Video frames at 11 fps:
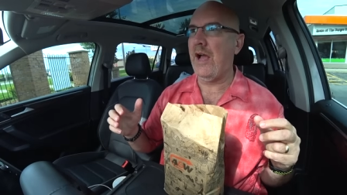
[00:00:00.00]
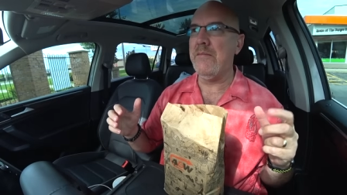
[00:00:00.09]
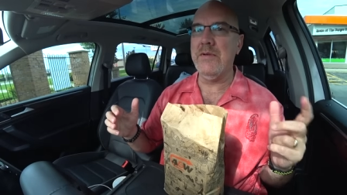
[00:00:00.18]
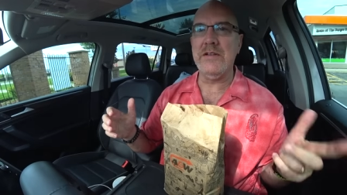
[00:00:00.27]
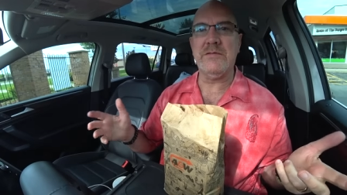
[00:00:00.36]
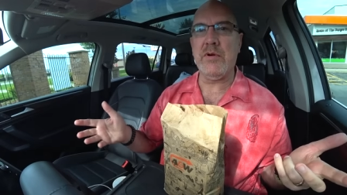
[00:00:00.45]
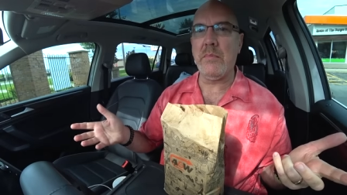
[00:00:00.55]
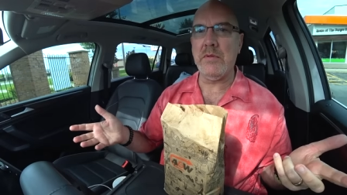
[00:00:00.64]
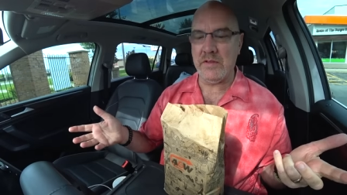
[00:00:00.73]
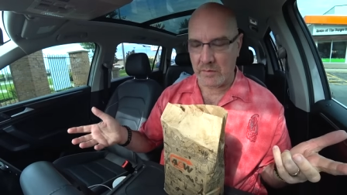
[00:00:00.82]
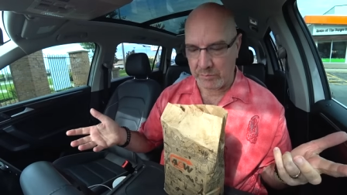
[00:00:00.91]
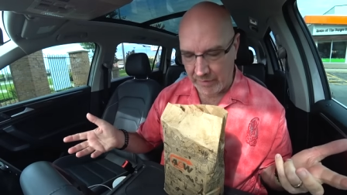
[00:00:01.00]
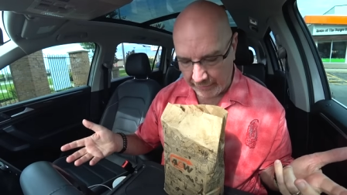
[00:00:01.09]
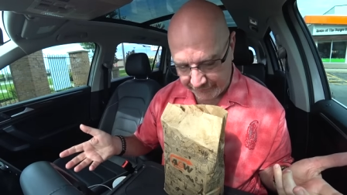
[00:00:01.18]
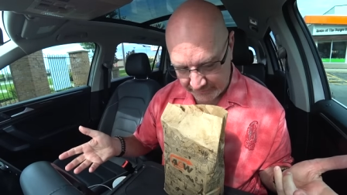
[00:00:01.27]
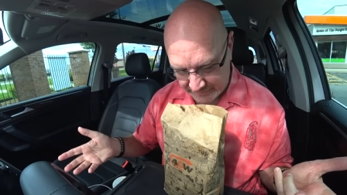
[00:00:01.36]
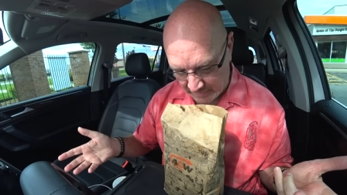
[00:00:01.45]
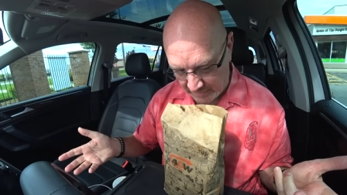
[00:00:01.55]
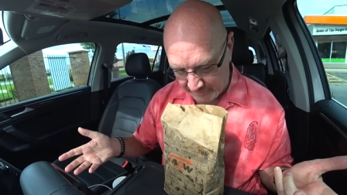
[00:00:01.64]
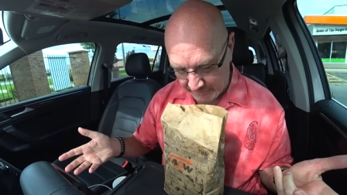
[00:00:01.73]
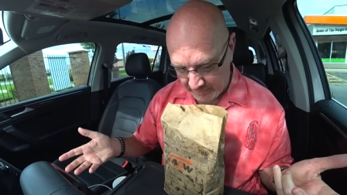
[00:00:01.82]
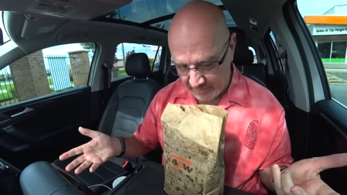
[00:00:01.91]
I missed probably their breakfast
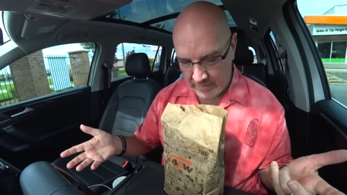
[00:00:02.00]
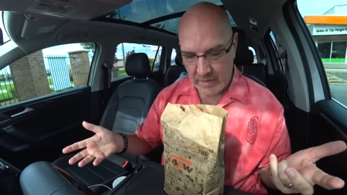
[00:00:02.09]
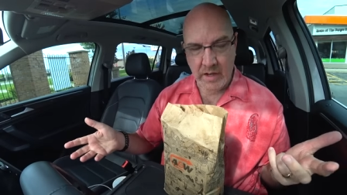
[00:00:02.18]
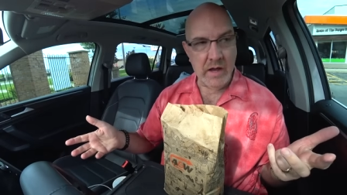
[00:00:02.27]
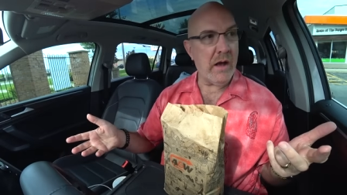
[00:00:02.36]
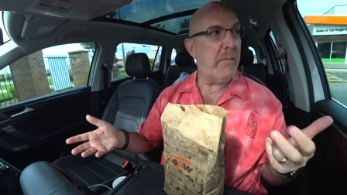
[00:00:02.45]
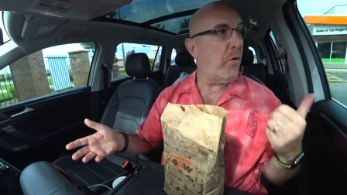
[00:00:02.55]
time. Uh, I'm